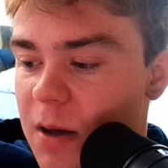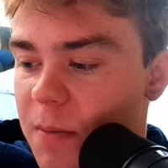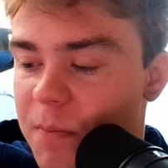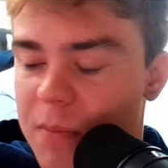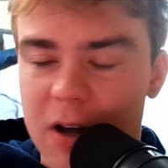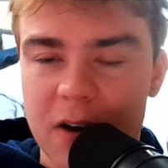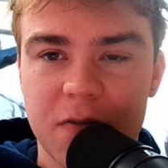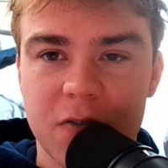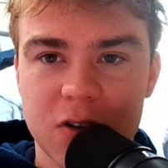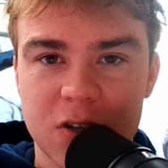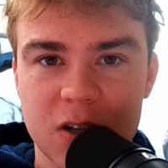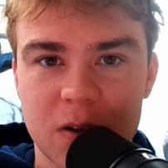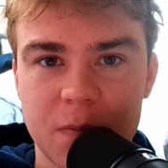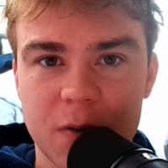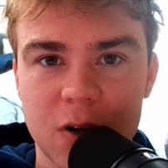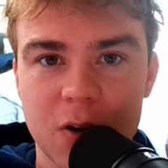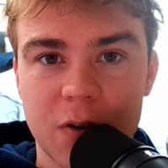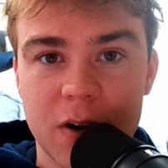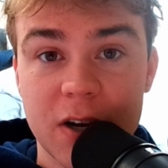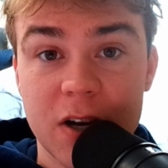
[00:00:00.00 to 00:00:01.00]
But for
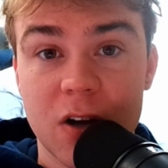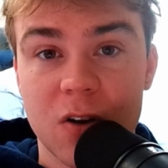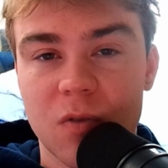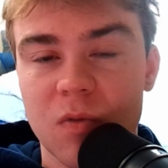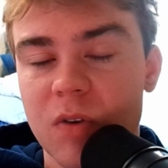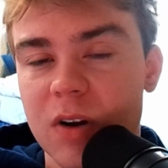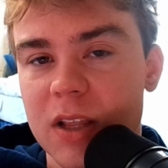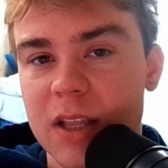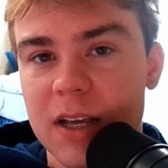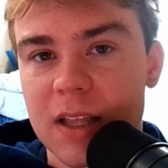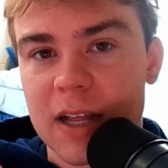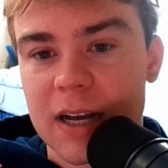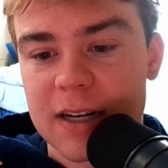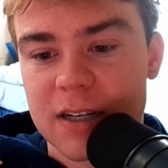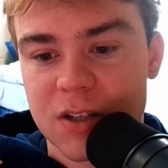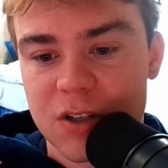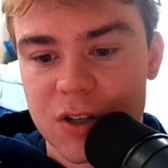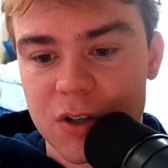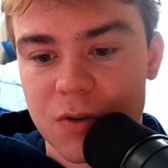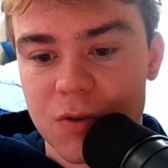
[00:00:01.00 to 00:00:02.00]
someone who I know really
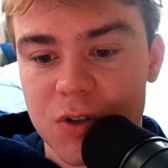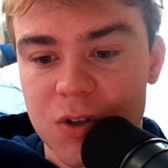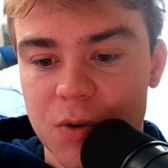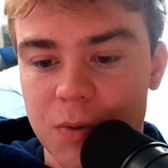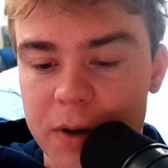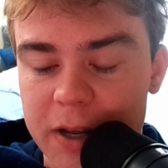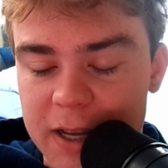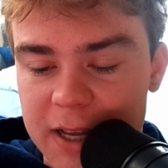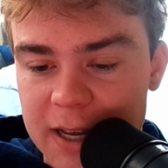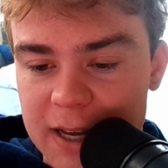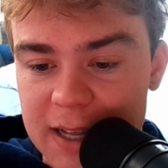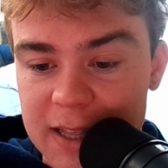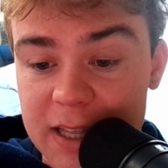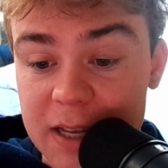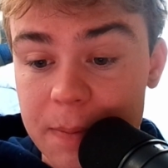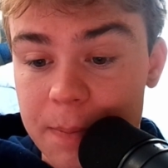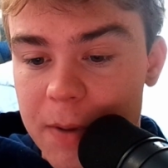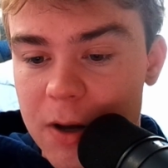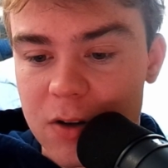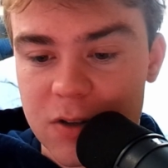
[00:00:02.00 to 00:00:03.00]
likes to tweak and get
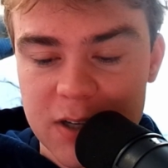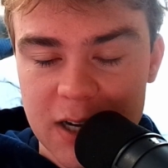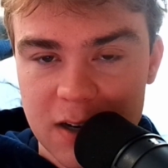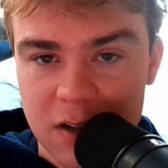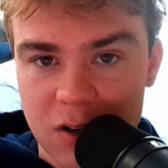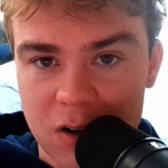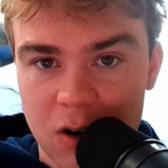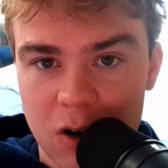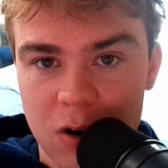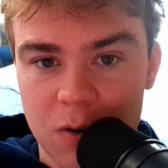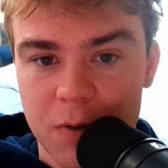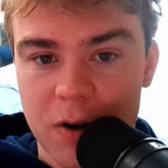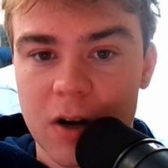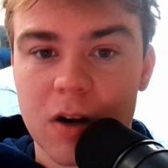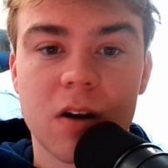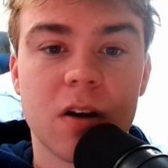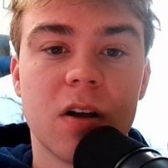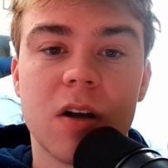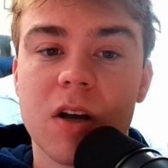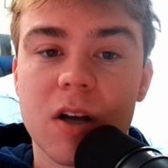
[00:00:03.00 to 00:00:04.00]
the most out of their hardware,
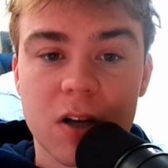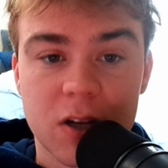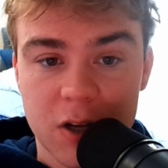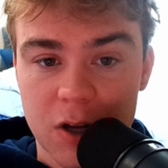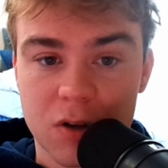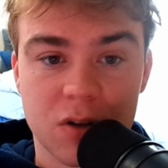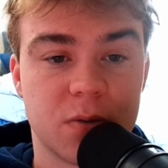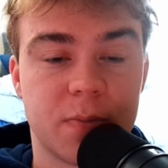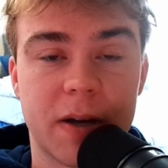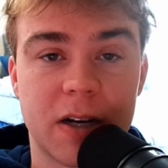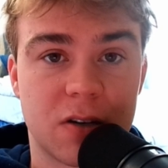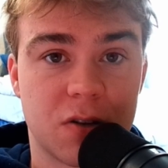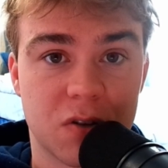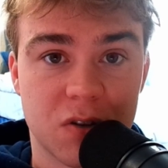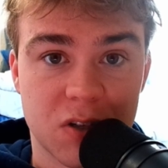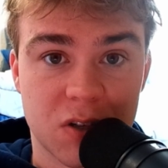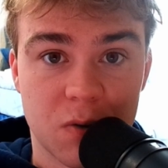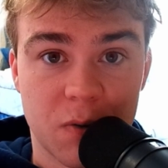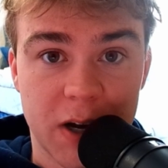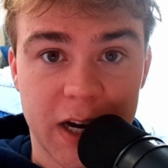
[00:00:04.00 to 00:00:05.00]
Ghost Spectre
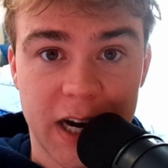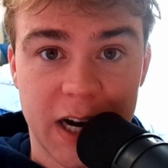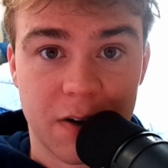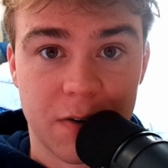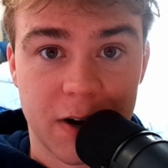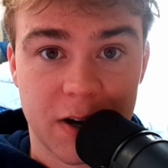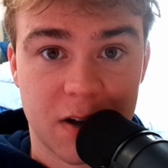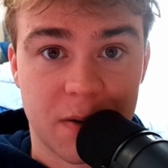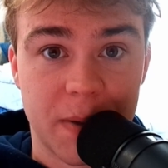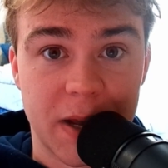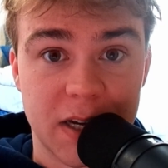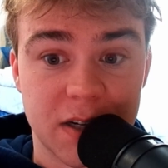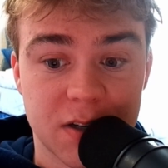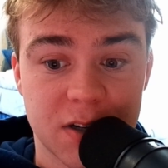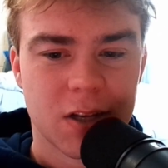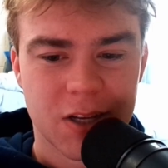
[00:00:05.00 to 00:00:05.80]
is the way I recommend.